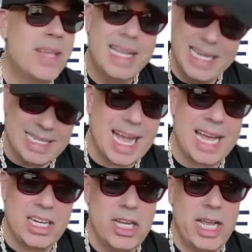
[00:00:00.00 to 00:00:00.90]
he's got
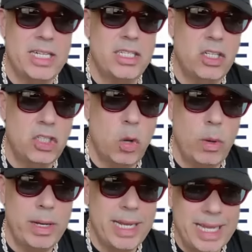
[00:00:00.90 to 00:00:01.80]
a chance to show
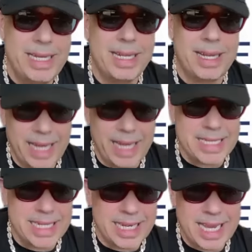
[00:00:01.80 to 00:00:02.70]
it in the
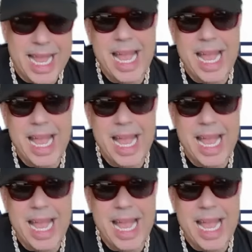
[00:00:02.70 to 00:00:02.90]
classic.